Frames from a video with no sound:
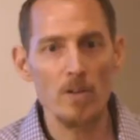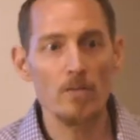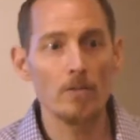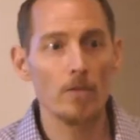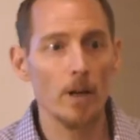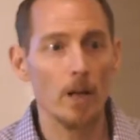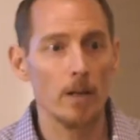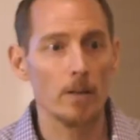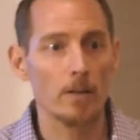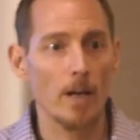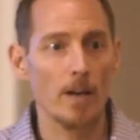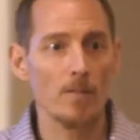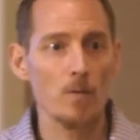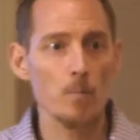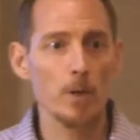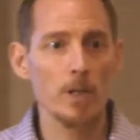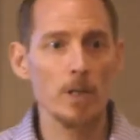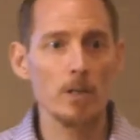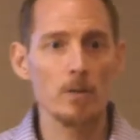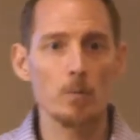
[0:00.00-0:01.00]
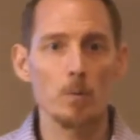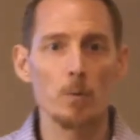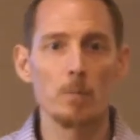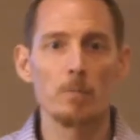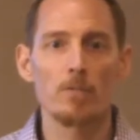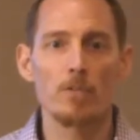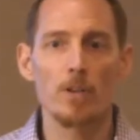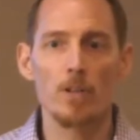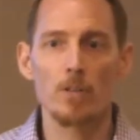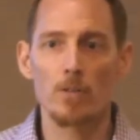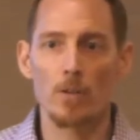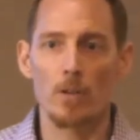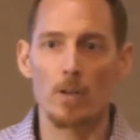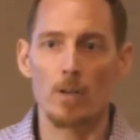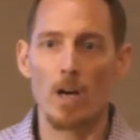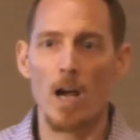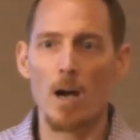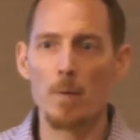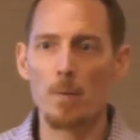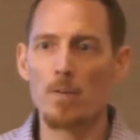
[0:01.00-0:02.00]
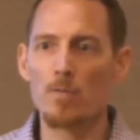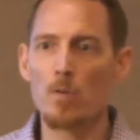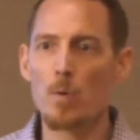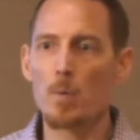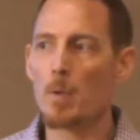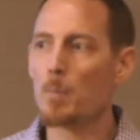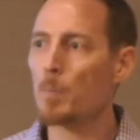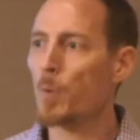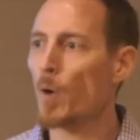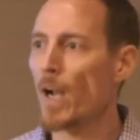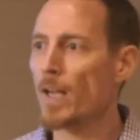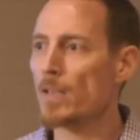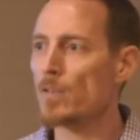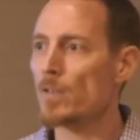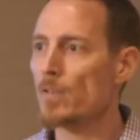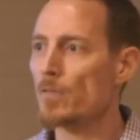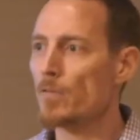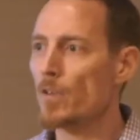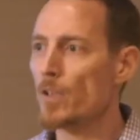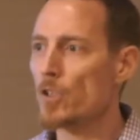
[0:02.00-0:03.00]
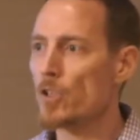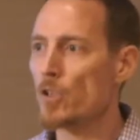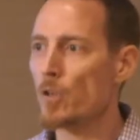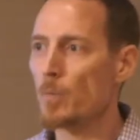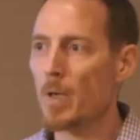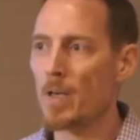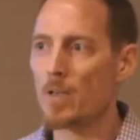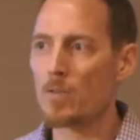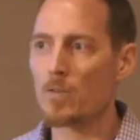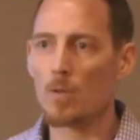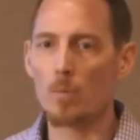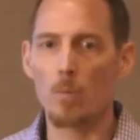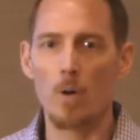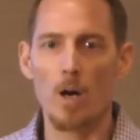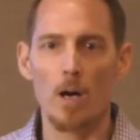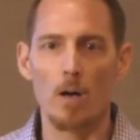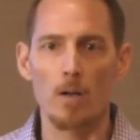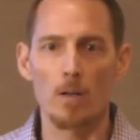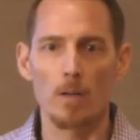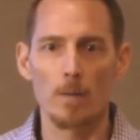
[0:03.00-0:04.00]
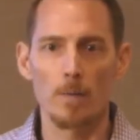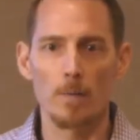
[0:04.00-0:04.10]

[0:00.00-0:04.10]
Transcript: fit. Everybody in the room fits here. How many of you have been practicing functional medicine a while?